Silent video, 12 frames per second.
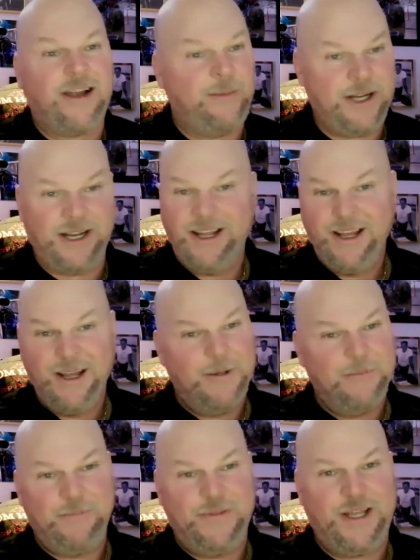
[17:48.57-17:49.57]
I mean,
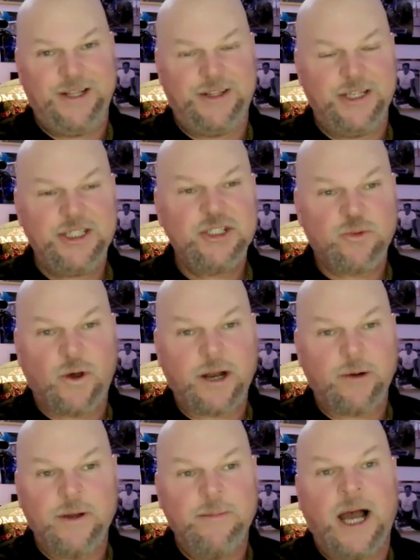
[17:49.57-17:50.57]
this is what
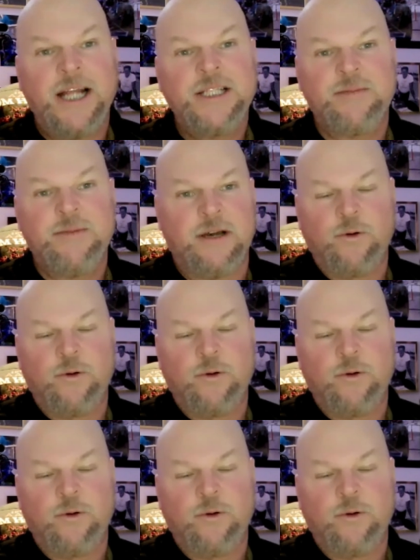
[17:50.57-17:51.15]
it reminds me of.